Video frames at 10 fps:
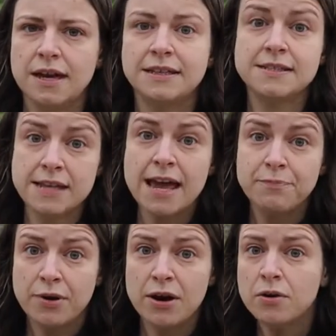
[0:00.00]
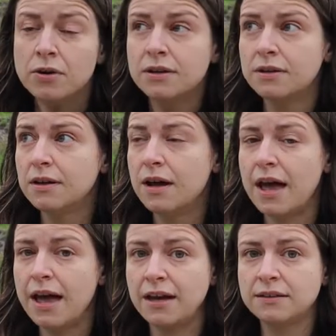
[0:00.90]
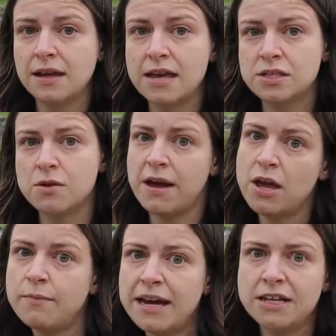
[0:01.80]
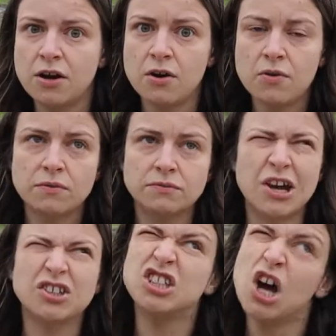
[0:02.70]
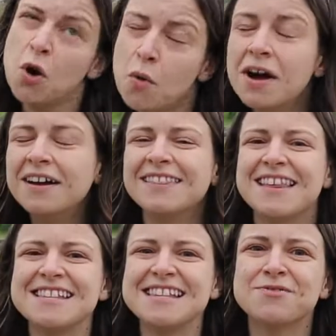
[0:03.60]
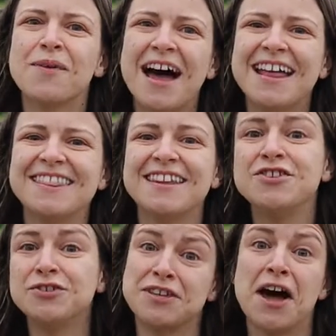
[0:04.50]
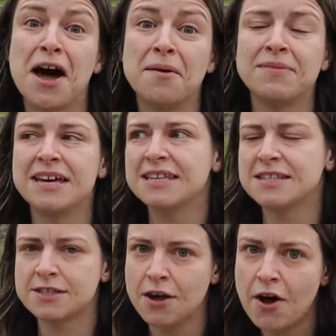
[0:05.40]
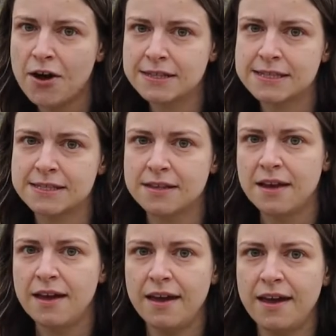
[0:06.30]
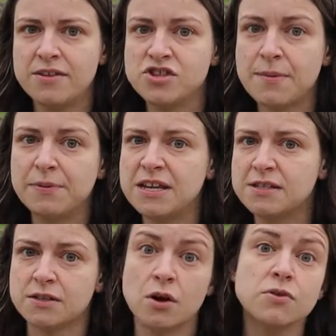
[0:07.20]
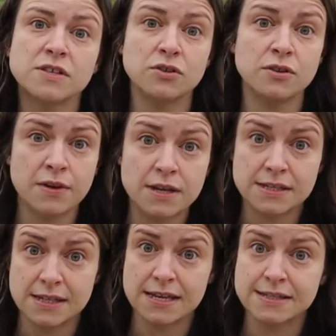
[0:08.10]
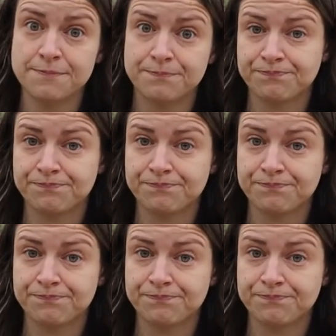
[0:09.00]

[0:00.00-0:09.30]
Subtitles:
it is April, and as you may or may not know, this is when the new term starts in Japanese schools and universities.